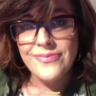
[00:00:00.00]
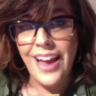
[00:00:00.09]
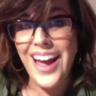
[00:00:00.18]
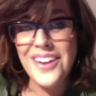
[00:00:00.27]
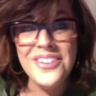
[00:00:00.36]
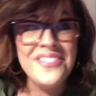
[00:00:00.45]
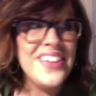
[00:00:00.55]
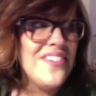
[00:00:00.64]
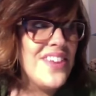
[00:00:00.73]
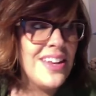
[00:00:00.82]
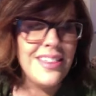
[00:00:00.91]
I don't even
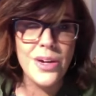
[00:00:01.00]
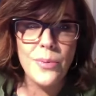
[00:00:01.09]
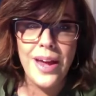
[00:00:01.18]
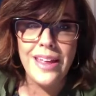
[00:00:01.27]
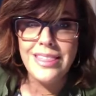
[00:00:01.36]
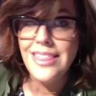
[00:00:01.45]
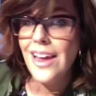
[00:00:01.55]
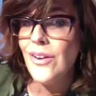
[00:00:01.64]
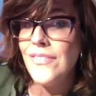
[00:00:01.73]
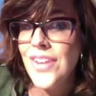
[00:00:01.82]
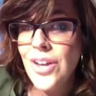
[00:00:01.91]
give anything away. They
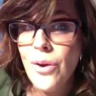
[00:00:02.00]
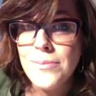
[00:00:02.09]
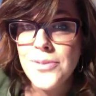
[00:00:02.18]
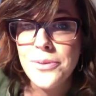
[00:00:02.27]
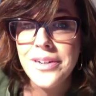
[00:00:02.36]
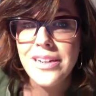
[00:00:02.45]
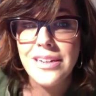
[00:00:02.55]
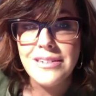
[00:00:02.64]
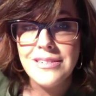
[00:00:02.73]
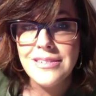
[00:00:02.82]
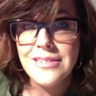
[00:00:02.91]
don't even know I'm doing it.
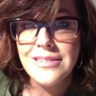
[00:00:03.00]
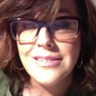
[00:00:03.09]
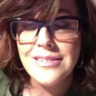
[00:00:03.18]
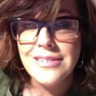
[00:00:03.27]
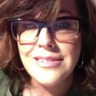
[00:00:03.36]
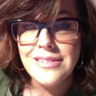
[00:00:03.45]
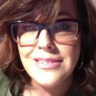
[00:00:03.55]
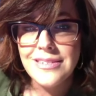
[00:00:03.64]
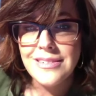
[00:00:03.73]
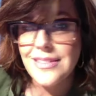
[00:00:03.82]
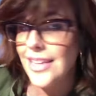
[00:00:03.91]

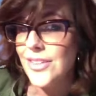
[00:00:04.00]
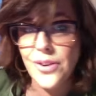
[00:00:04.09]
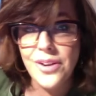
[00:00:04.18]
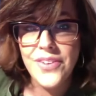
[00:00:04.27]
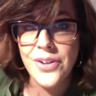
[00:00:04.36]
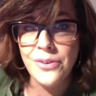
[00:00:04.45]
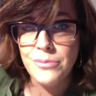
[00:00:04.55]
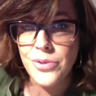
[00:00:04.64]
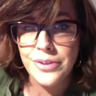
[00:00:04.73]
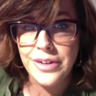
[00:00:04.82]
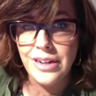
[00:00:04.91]
They don't even know I'm
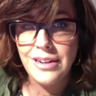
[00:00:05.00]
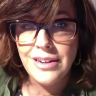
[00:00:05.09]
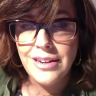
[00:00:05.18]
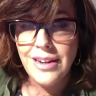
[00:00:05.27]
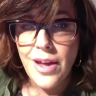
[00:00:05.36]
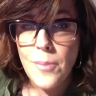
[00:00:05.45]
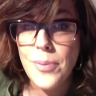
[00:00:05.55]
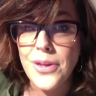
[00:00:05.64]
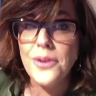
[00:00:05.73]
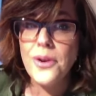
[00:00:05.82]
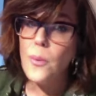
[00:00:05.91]
doing it.
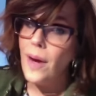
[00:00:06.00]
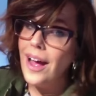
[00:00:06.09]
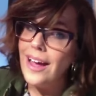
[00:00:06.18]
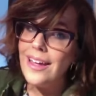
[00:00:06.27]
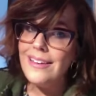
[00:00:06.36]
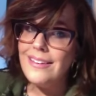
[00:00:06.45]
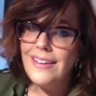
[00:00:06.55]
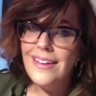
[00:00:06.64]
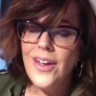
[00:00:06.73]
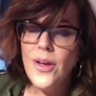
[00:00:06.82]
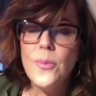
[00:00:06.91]
But you know what?
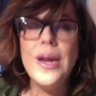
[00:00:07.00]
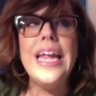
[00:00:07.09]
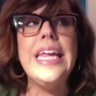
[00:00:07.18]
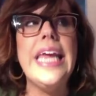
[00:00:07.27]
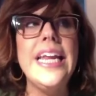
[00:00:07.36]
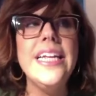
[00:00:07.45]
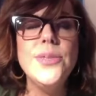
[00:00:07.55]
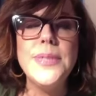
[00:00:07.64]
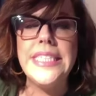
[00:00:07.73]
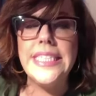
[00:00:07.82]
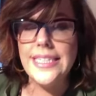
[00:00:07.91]
When I get
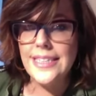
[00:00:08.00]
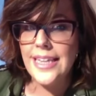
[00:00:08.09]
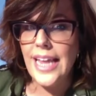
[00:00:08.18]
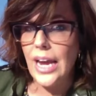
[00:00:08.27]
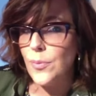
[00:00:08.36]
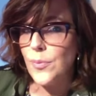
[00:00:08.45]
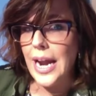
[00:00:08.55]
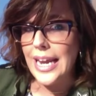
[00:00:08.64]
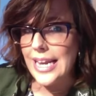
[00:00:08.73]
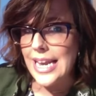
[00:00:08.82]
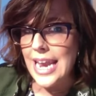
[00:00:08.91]
into a season like
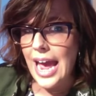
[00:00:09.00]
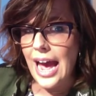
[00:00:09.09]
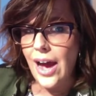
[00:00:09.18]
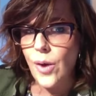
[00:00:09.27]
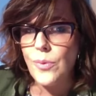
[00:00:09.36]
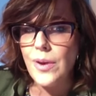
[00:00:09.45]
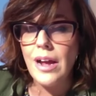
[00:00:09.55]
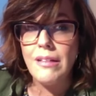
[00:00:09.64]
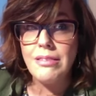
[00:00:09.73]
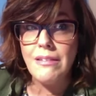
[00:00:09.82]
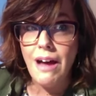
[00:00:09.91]
right now, when
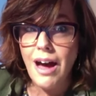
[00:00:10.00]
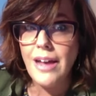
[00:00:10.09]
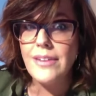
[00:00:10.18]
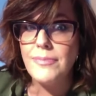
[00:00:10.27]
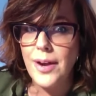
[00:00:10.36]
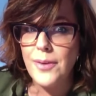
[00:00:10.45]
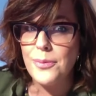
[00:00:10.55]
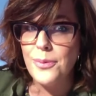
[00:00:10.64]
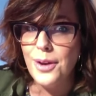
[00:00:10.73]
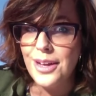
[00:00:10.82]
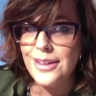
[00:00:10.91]
a lot of my
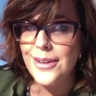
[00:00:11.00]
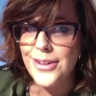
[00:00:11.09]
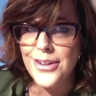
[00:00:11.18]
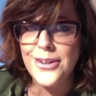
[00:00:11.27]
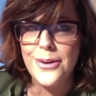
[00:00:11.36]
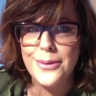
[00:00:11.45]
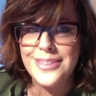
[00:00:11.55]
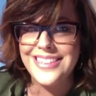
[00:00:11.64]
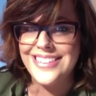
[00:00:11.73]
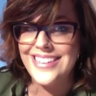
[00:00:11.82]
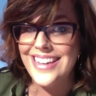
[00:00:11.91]
really good
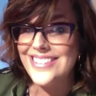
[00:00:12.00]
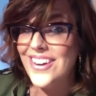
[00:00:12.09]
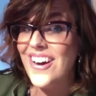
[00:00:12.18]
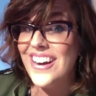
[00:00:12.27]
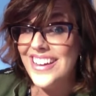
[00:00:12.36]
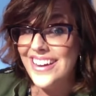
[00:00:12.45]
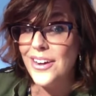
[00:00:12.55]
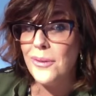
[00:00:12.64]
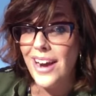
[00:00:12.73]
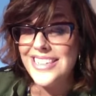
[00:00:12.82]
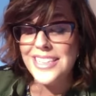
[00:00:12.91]
hostesses are
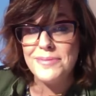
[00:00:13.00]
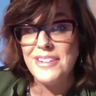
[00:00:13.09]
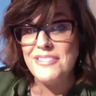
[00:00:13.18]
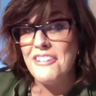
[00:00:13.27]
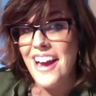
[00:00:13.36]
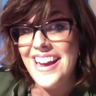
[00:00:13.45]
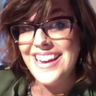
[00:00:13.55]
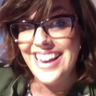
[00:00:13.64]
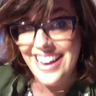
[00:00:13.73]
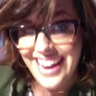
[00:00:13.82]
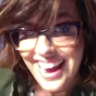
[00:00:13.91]
here watching me right
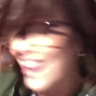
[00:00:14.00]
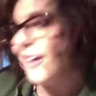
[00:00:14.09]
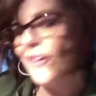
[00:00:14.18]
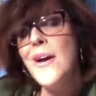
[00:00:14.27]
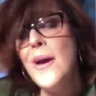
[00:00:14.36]
now,